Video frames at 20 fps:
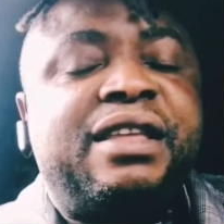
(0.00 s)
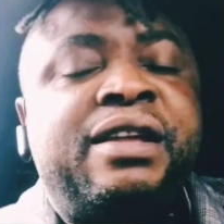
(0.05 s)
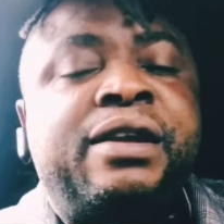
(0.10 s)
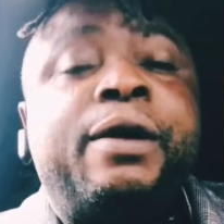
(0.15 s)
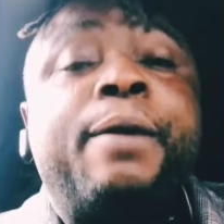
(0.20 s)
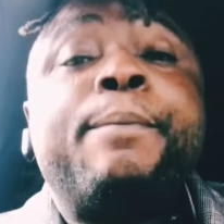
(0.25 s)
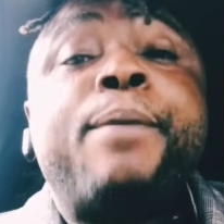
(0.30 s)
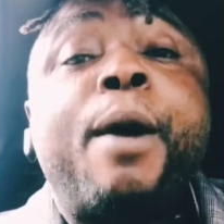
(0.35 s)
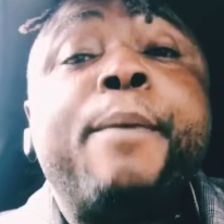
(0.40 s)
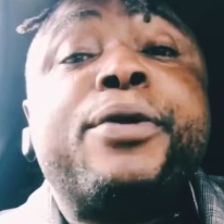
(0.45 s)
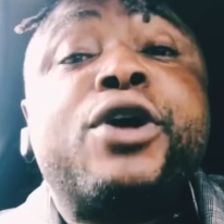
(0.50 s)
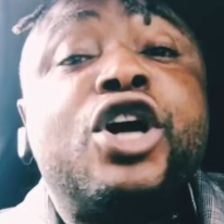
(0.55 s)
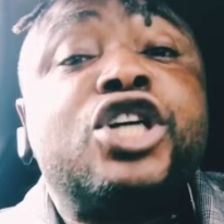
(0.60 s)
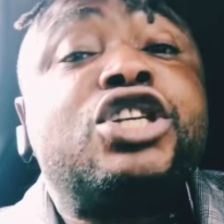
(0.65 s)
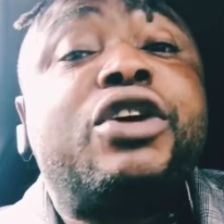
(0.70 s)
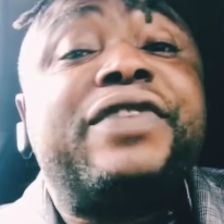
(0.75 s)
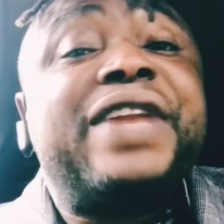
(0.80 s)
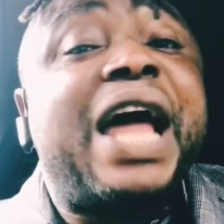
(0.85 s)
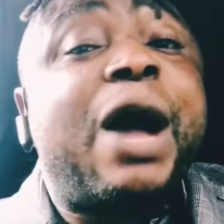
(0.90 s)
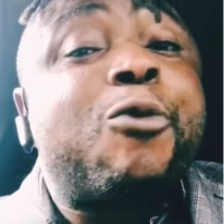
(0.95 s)
but because
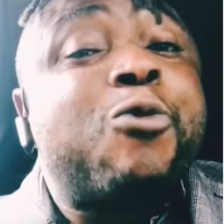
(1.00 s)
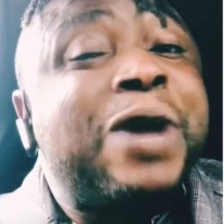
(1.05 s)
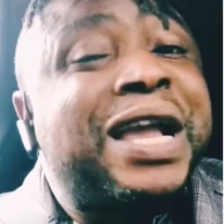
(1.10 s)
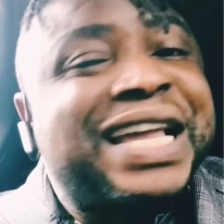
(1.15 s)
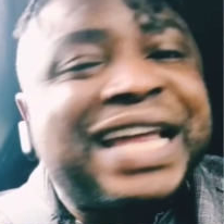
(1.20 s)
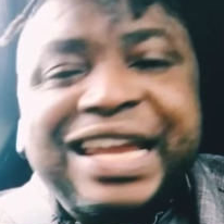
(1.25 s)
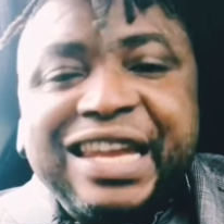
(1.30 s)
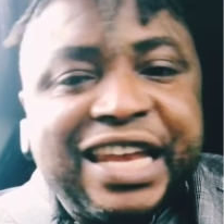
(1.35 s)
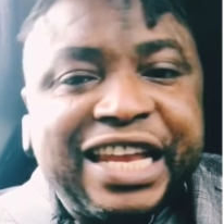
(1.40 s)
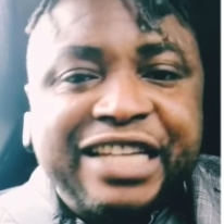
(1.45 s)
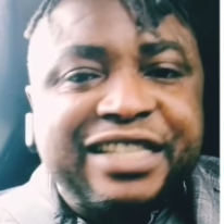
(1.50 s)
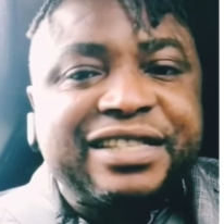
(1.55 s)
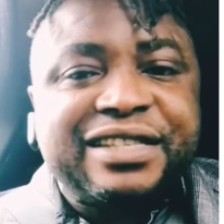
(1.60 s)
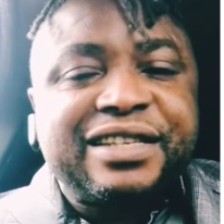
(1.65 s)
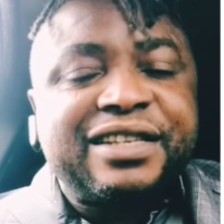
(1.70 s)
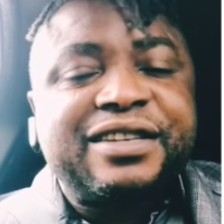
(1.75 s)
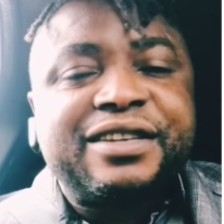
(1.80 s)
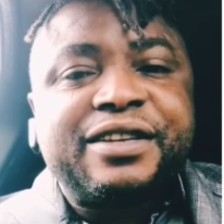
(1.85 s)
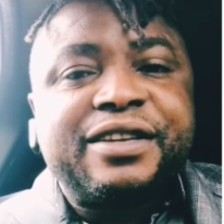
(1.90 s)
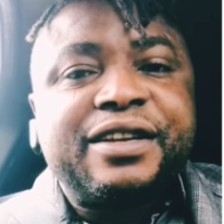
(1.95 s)
of their wickedness,
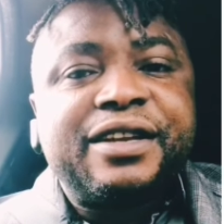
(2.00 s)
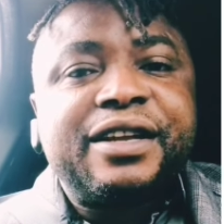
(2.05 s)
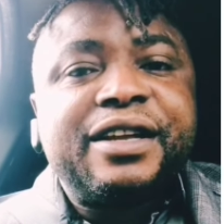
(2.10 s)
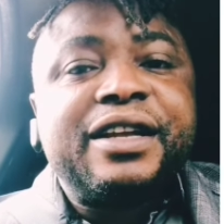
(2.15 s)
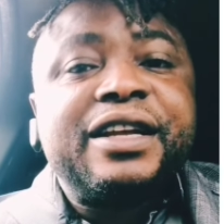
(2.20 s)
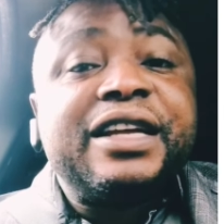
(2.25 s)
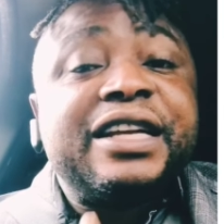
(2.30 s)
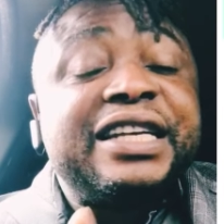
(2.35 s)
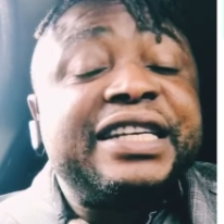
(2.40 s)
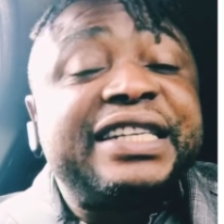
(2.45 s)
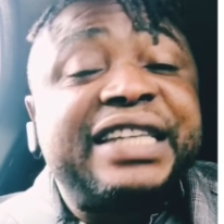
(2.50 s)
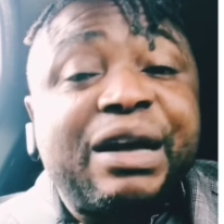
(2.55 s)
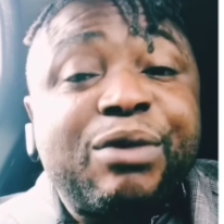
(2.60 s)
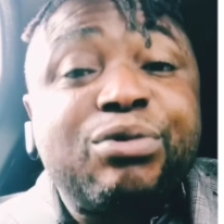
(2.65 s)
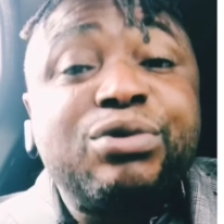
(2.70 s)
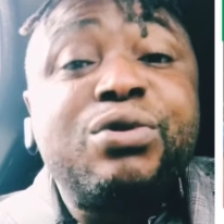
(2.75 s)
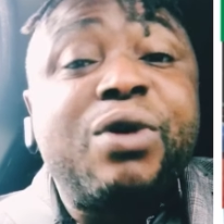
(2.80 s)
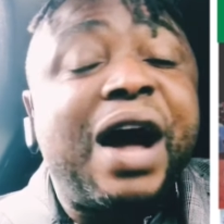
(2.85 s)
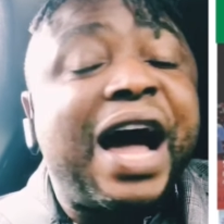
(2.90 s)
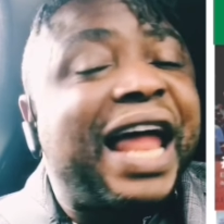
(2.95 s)
they will
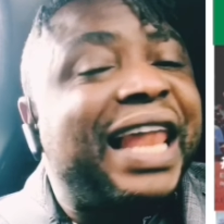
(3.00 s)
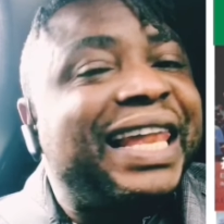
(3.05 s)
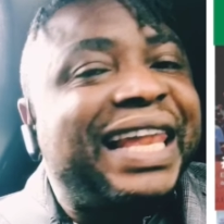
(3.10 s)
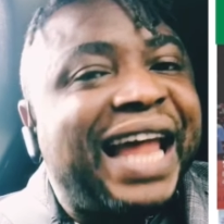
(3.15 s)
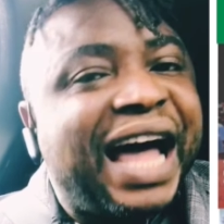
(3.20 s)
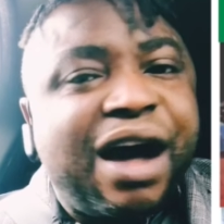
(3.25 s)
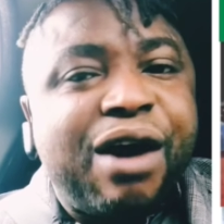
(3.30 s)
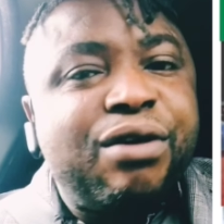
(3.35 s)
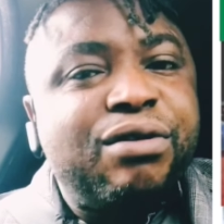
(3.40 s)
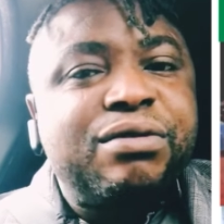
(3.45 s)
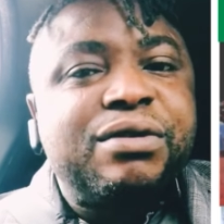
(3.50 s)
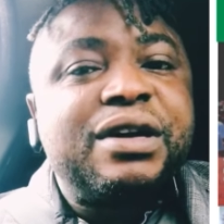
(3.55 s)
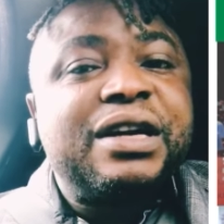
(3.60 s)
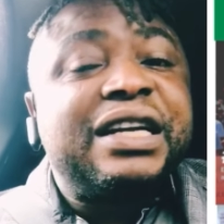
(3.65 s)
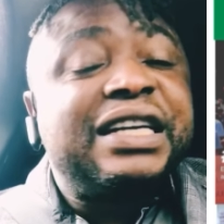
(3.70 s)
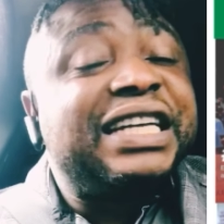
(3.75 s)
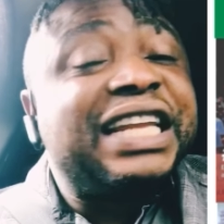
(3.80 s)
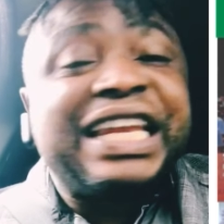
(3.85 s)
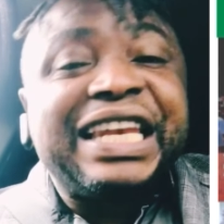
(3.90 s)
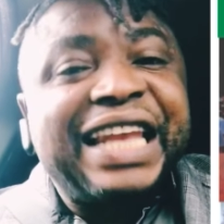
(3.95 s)
not allow
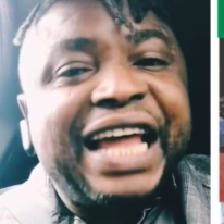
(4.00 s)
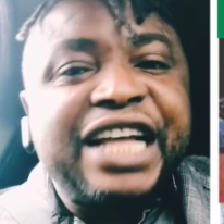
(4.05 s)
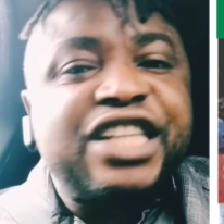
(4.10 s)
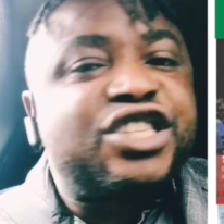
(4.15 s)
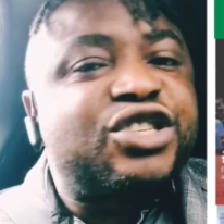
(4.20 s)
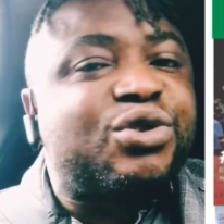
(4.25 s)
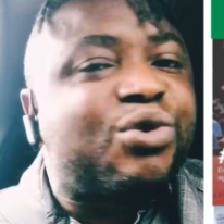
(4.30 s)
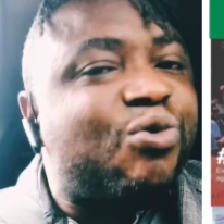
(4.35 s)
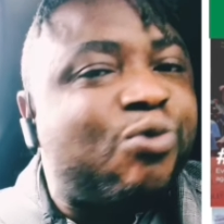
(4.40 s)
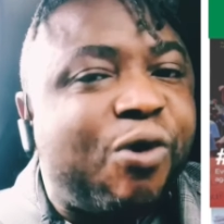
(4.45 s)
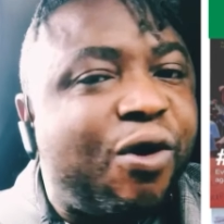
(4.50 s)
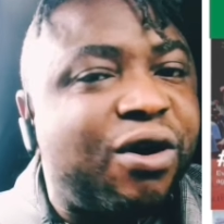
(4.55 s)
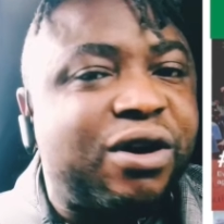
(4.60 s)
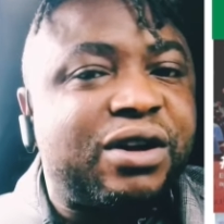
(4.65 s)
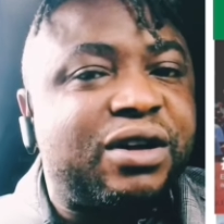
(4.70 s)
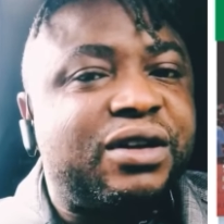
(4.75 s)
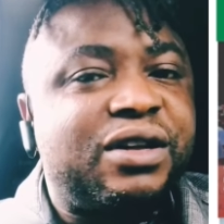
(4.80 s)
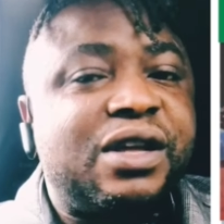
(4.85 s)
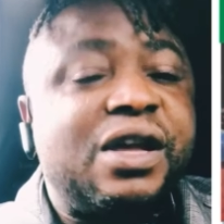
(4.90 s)
the lights to work.